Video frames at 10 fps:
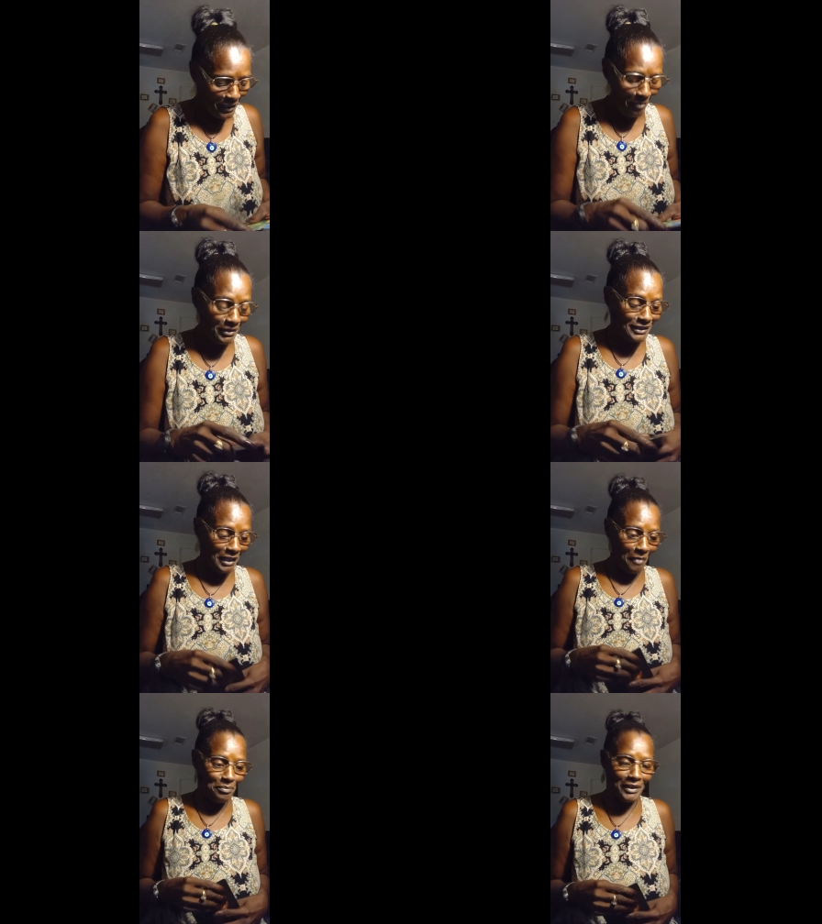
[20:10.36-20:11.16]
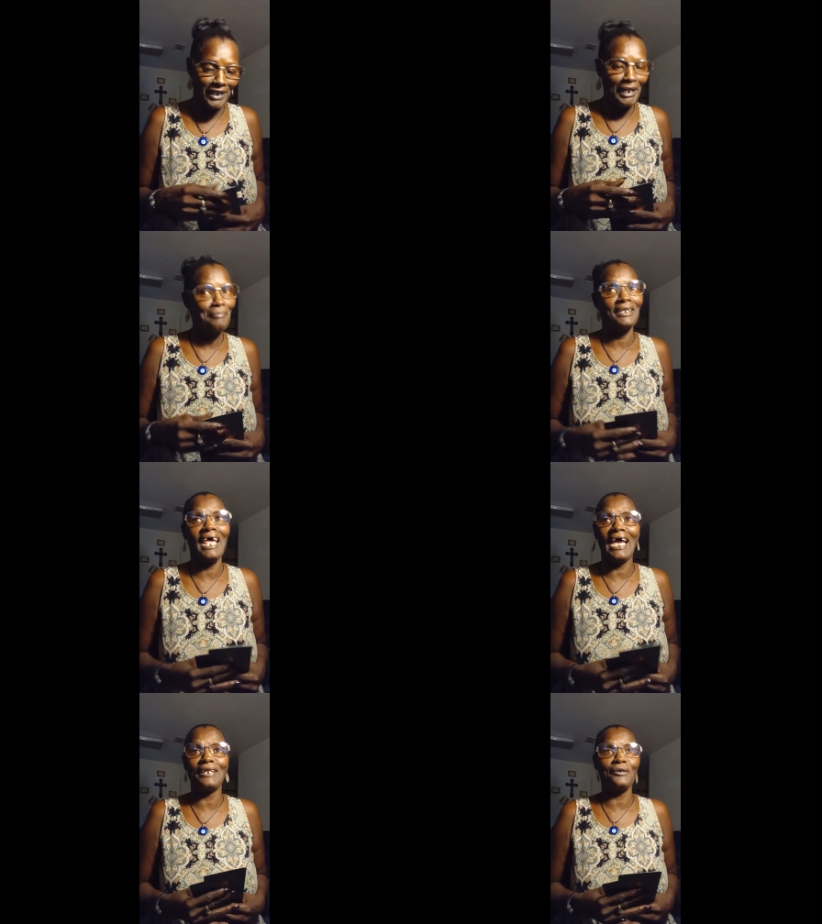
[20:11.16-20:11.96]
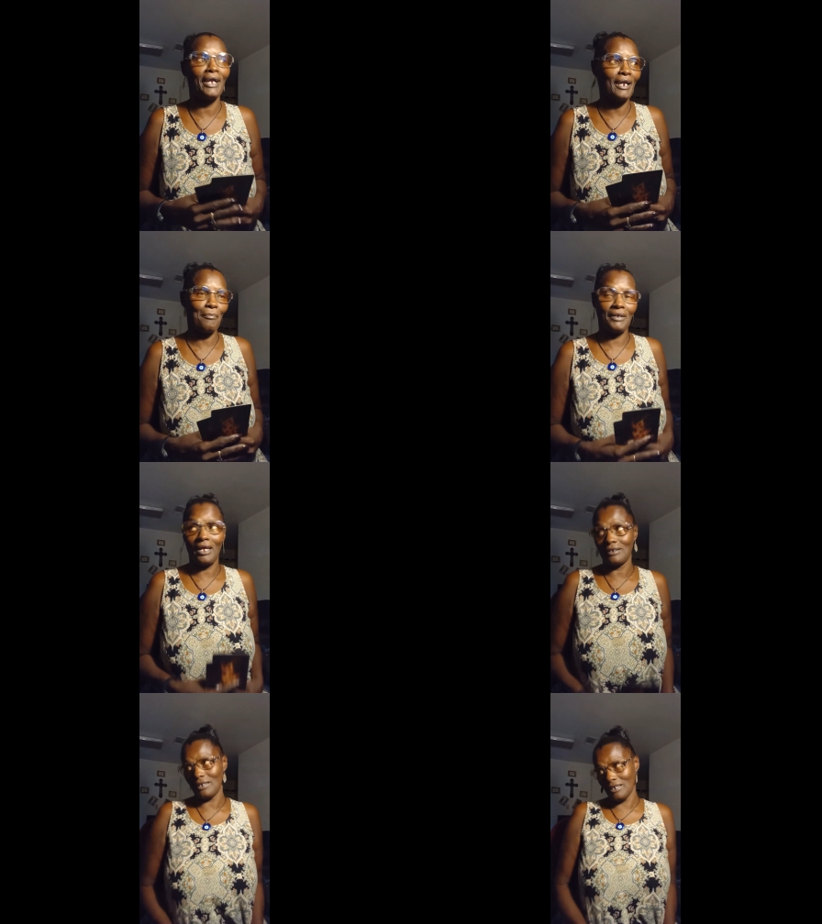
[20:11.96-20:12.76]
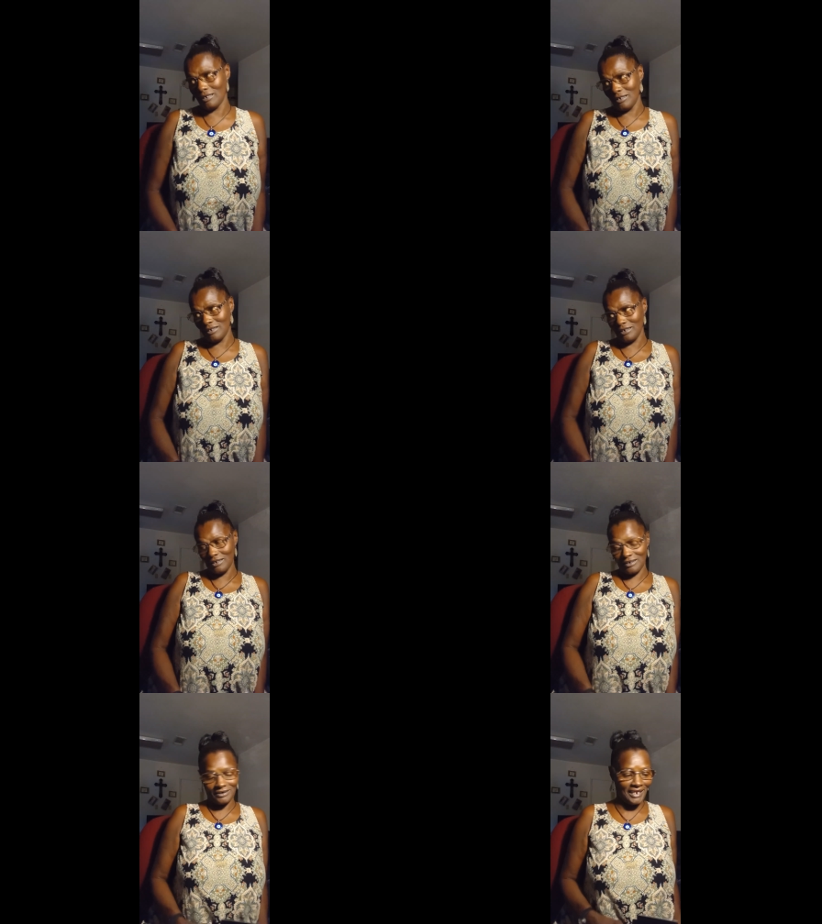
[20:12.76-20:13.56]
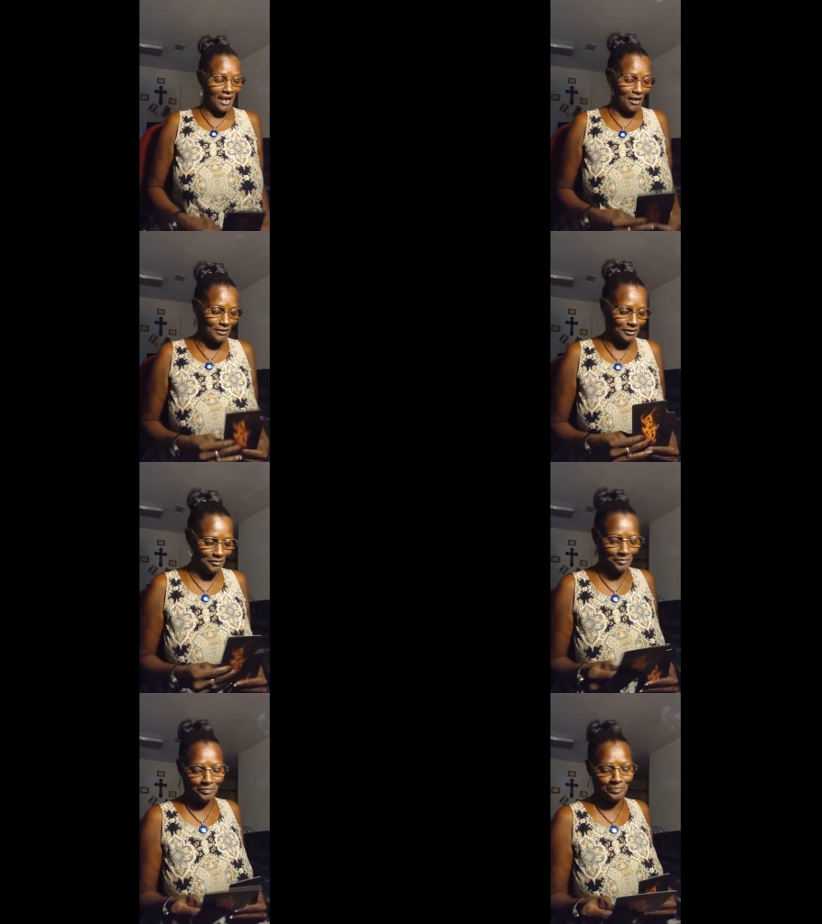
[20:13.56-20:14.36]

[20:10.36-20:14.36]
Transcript: let me stop playing. I'm lying. No, I ain't gonna be like, uh uh no.